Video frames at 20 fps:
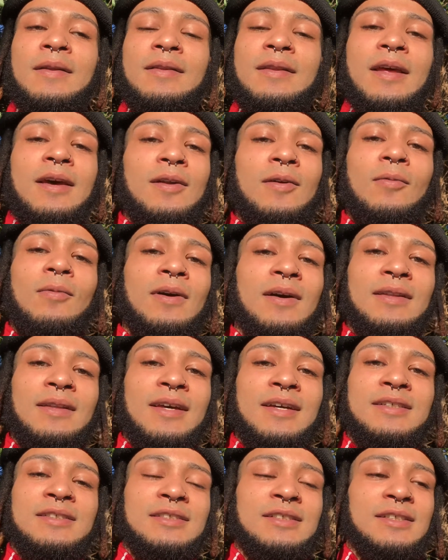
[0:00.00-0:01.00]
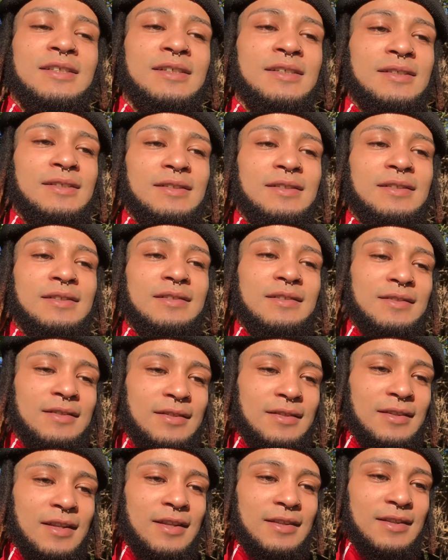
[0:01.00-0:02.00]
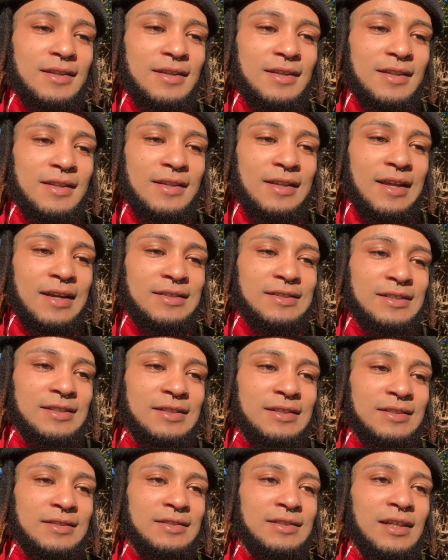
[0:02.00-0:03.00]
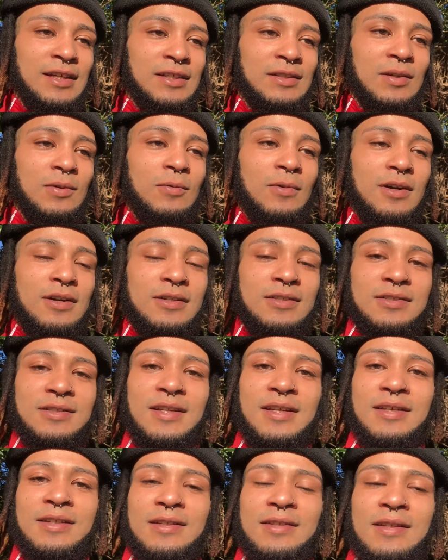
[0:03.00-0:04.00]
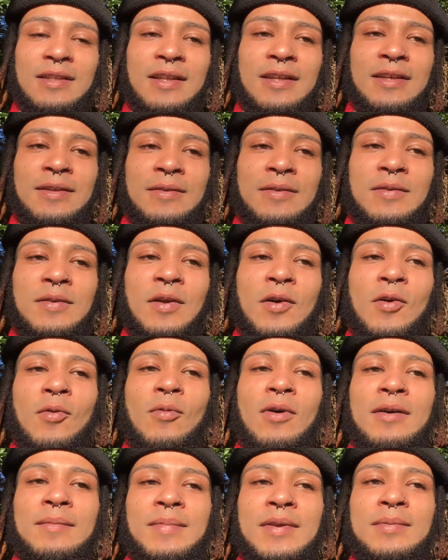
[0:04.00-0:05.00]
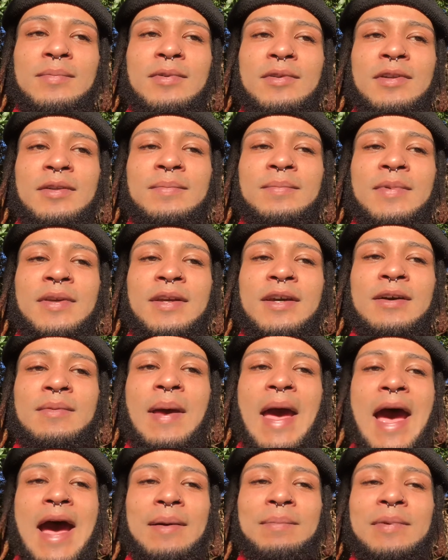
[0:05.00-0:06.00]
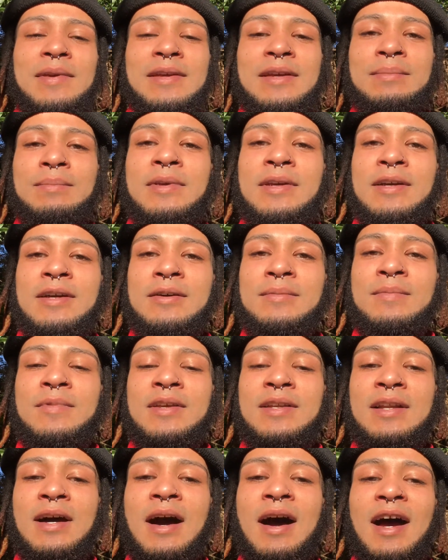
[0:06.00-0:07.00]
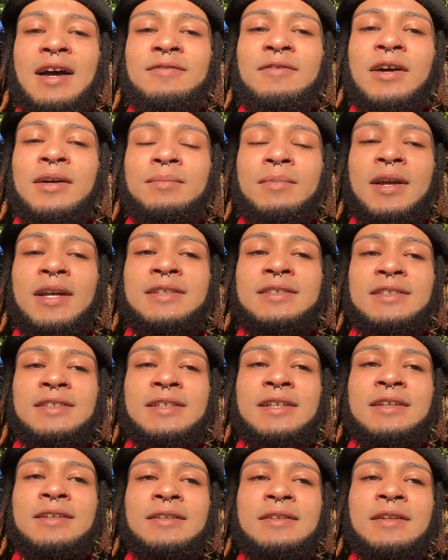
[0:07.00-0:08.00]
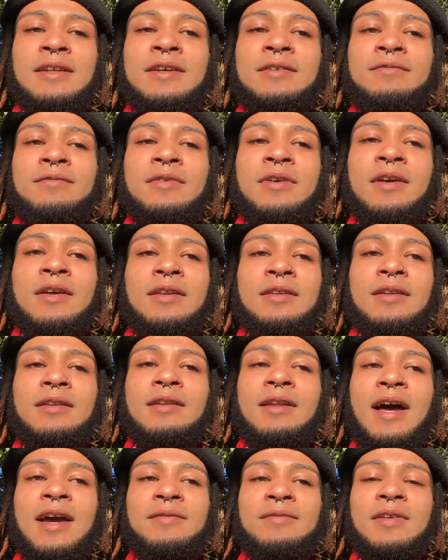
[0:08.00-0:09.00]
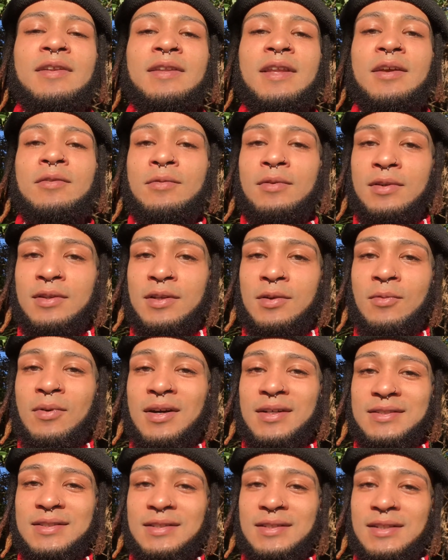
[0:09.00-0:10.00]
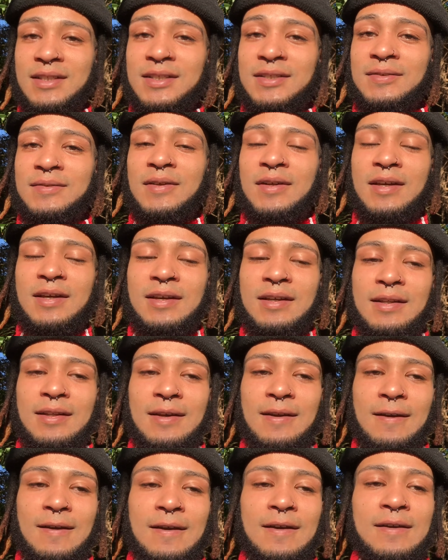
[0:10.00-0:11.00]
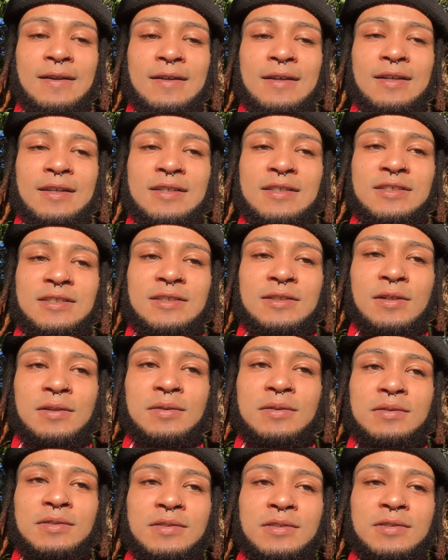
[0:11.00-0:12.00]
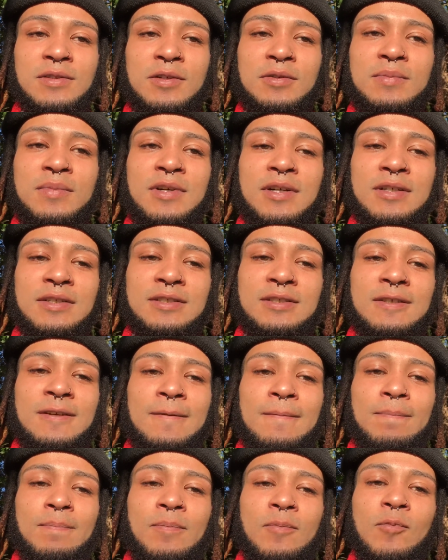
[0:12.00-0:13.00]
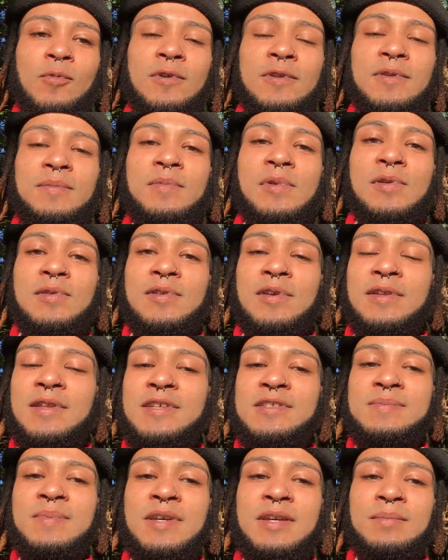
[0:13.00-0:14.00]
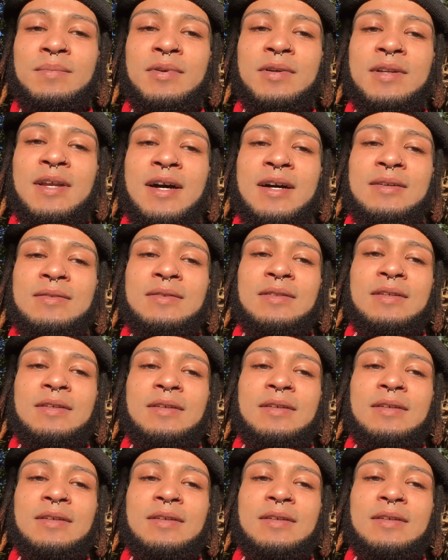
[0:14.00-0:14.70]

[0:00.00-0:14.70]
they don't want that shit. They think that shit is like the worst. They don't want people to become happy and become in a high vibration and live the life that they really want to live. And it shows so much with the music that's being put out.